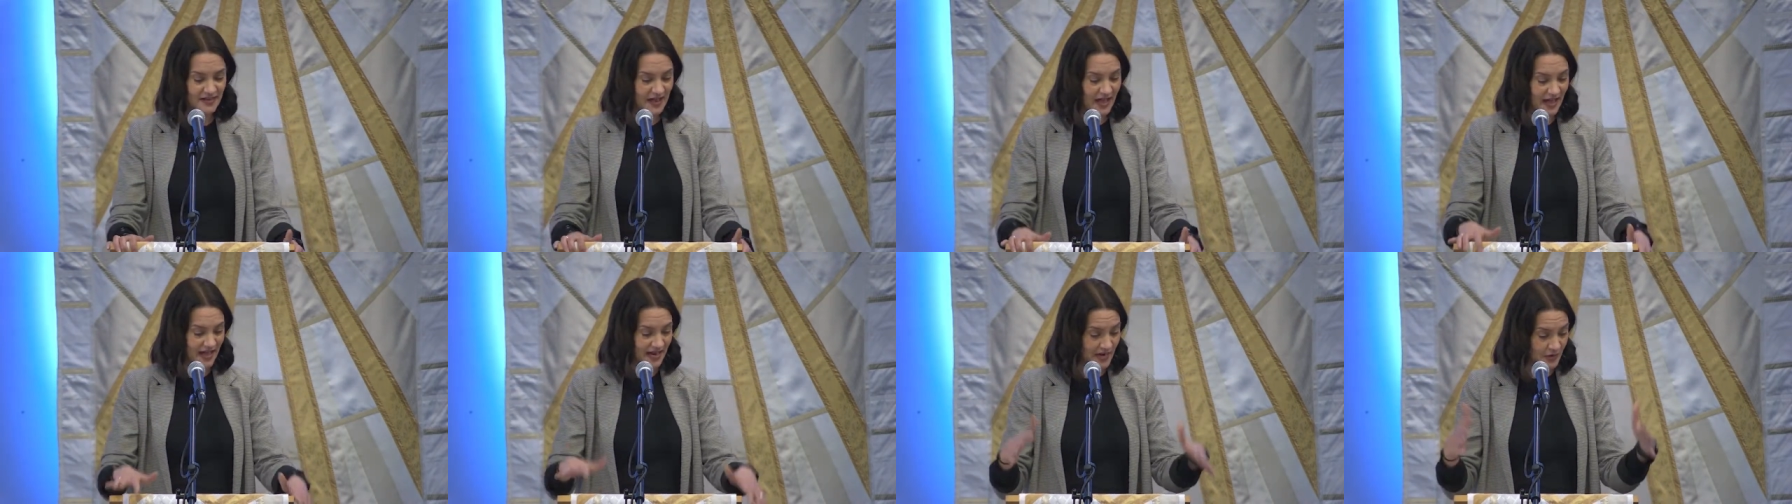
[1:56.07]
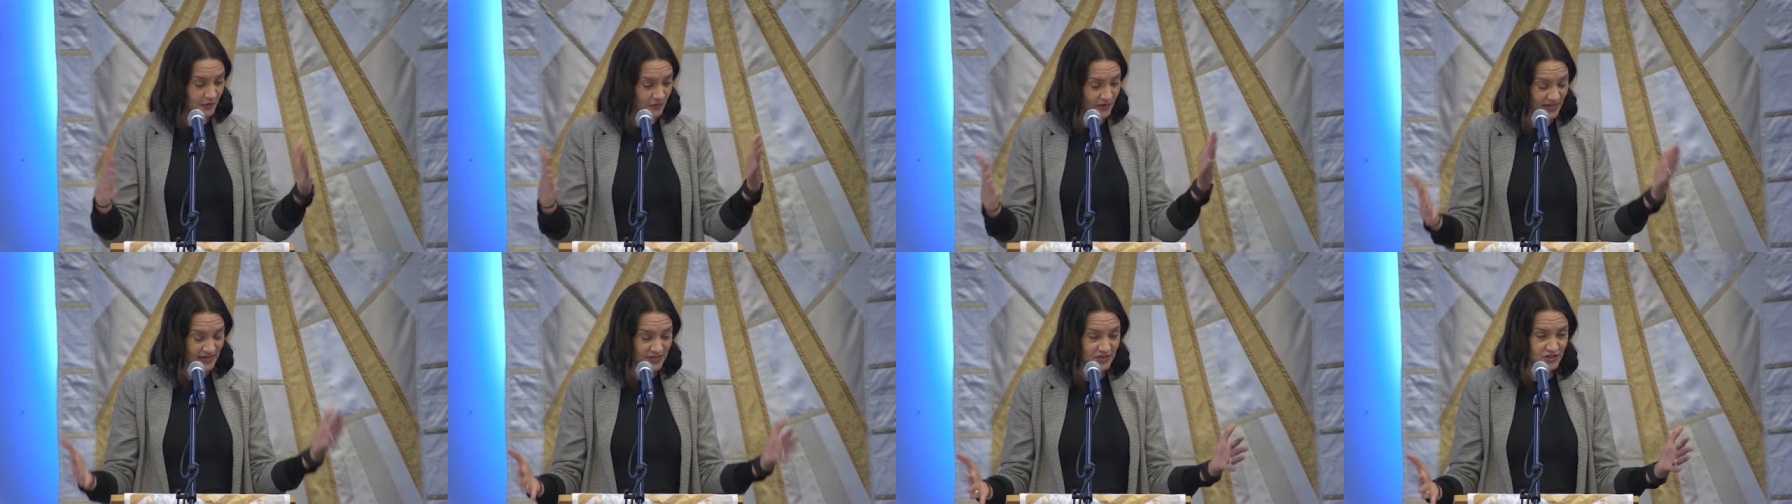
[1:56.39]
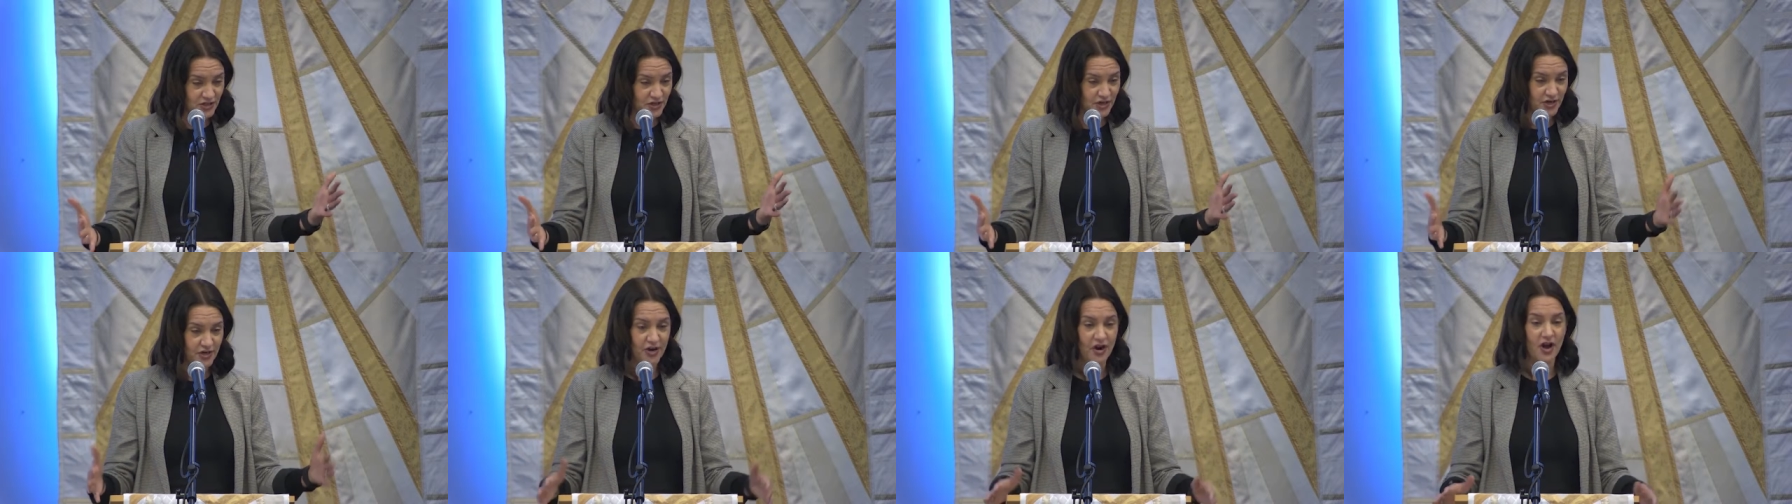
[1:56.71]
and I went into
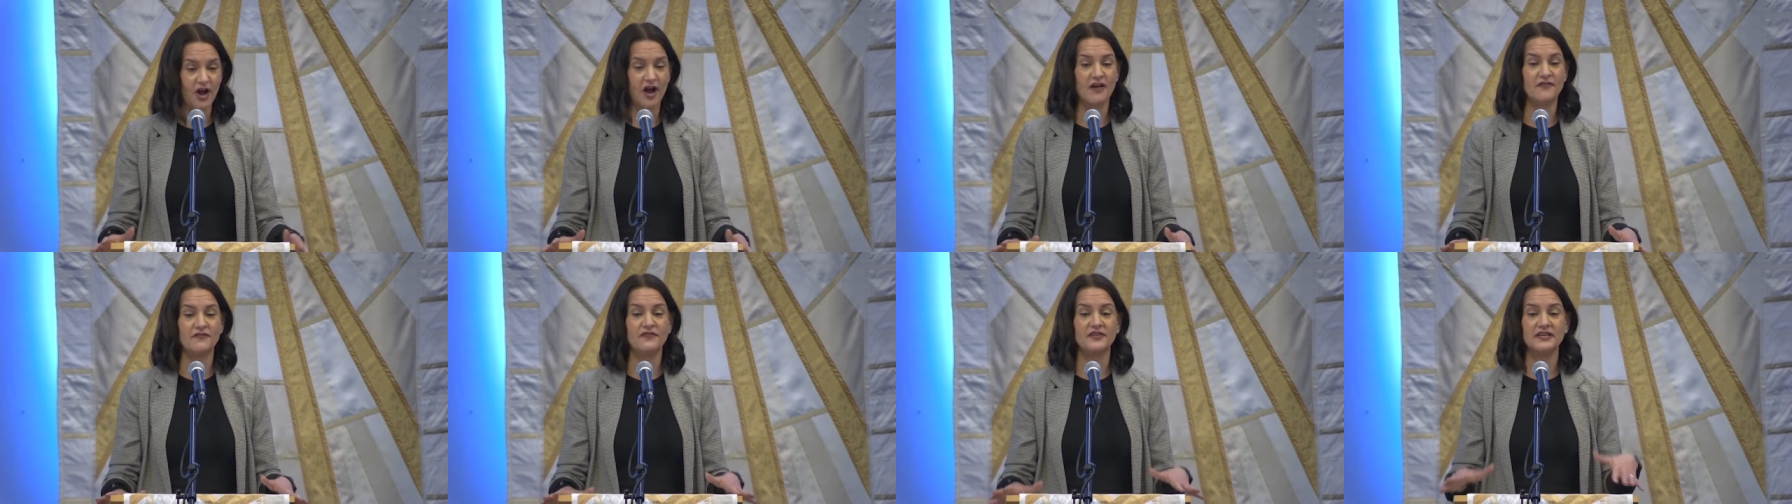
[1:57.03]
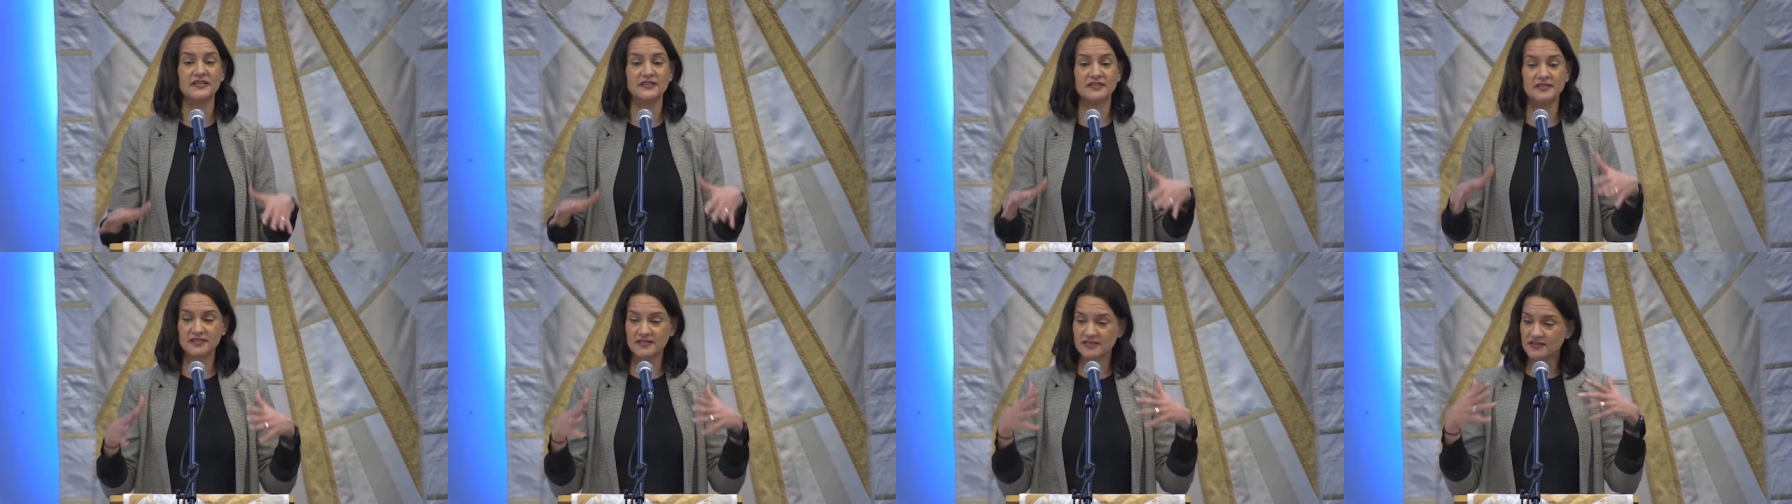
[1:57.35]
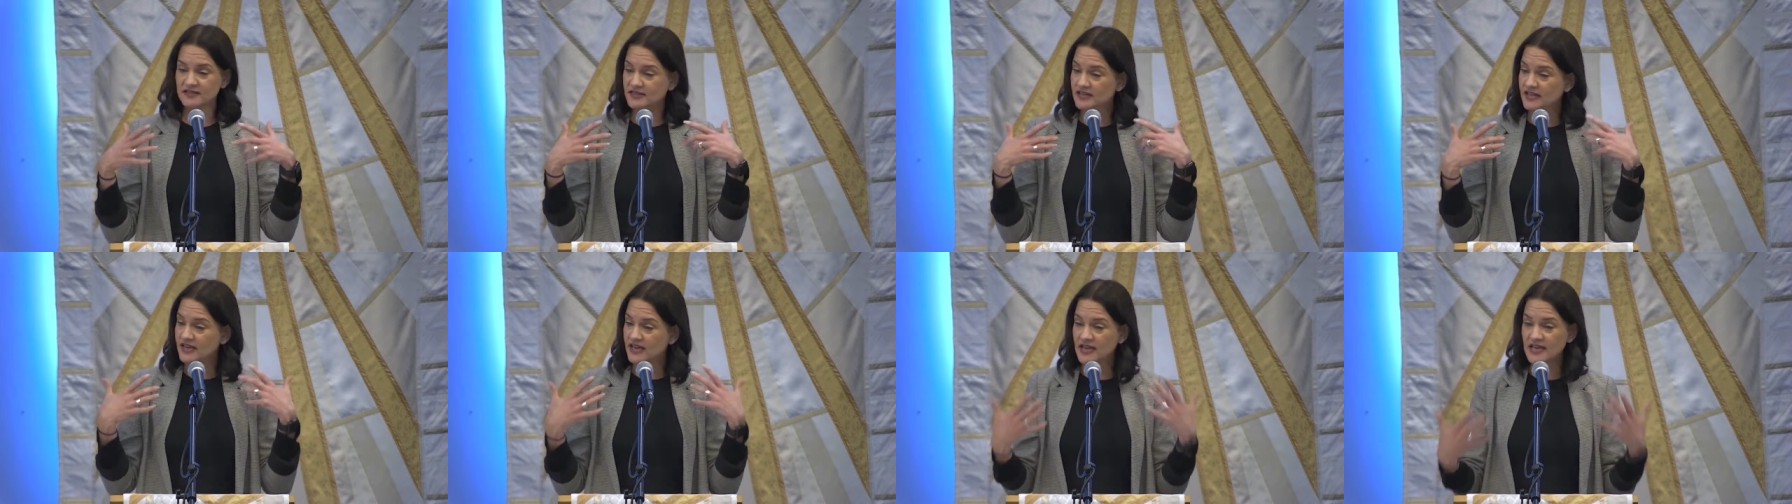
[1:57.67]
her office,
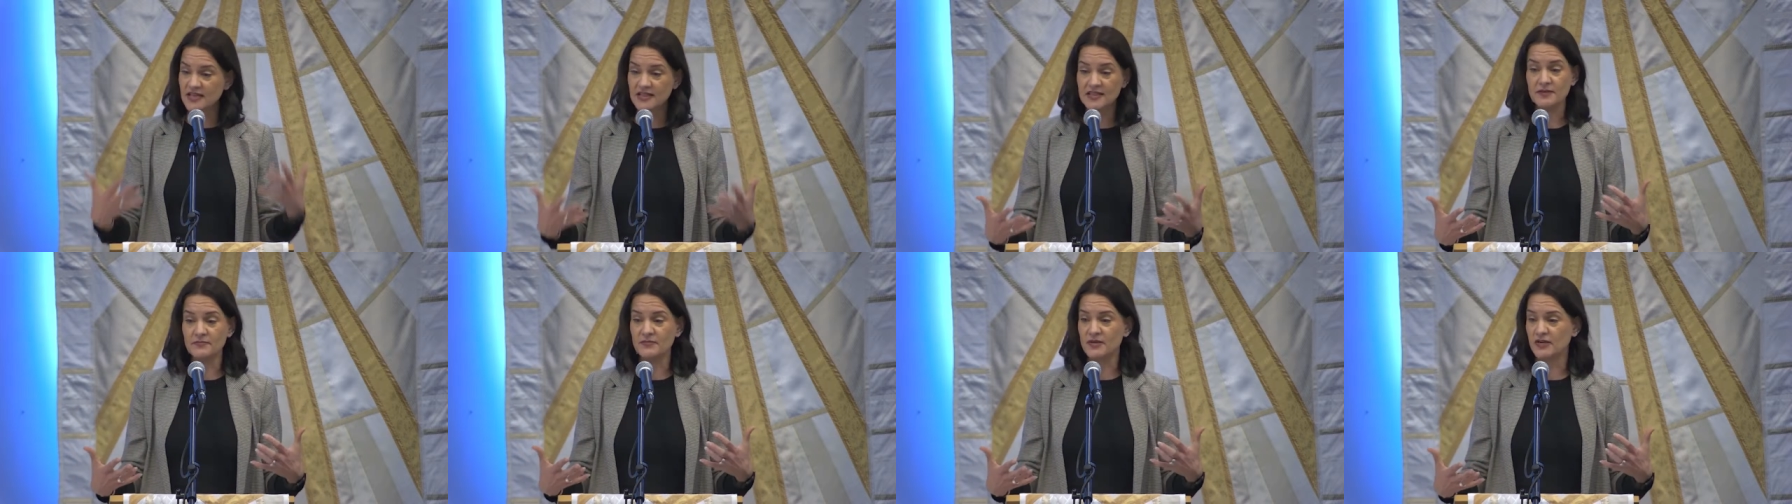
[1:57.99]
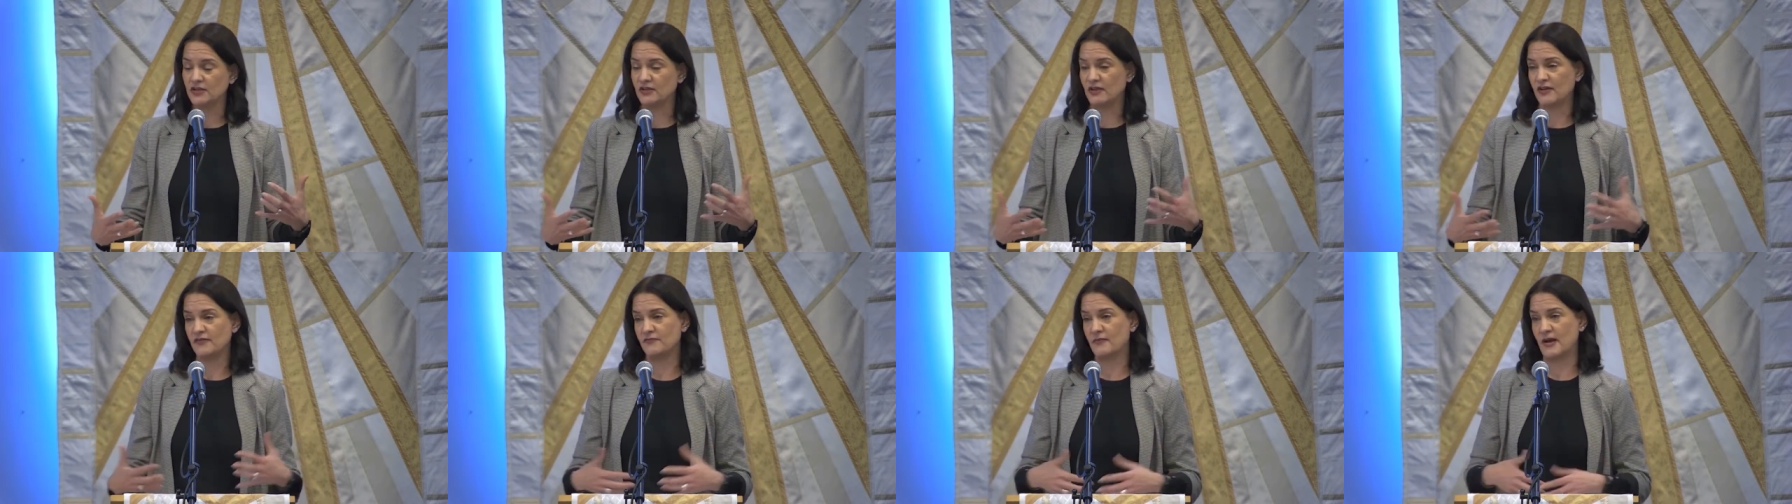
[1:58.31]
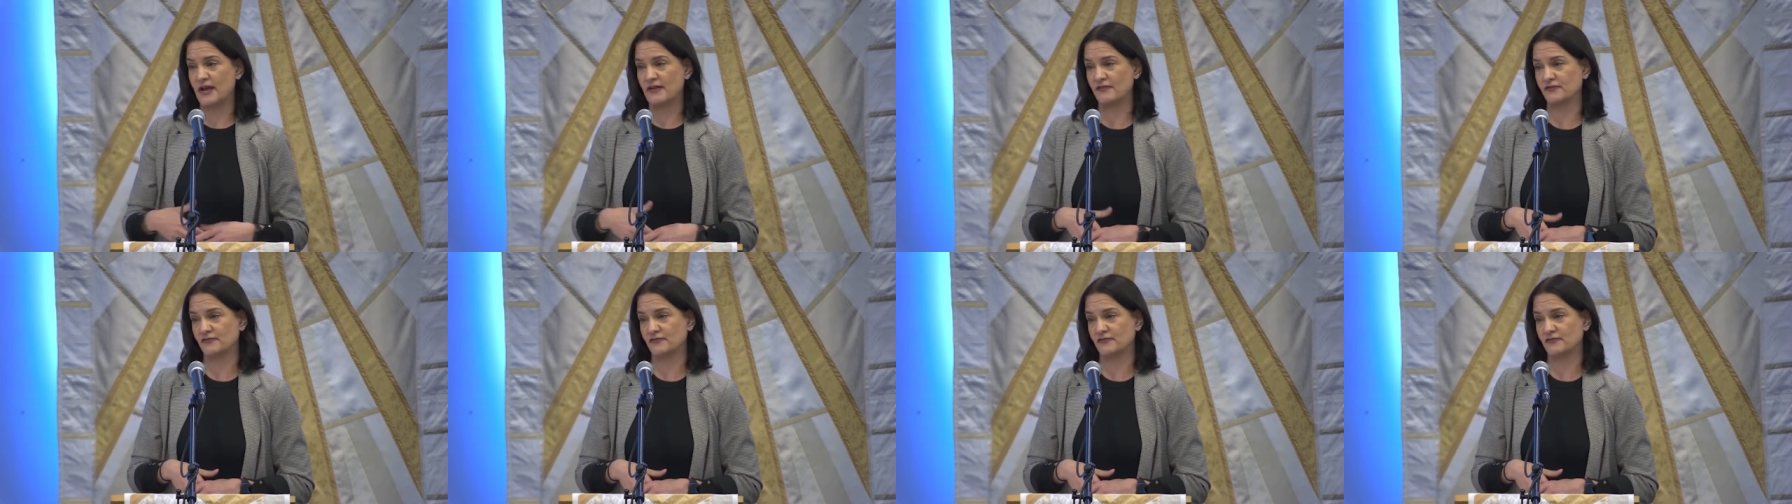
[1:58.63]
in the middle of my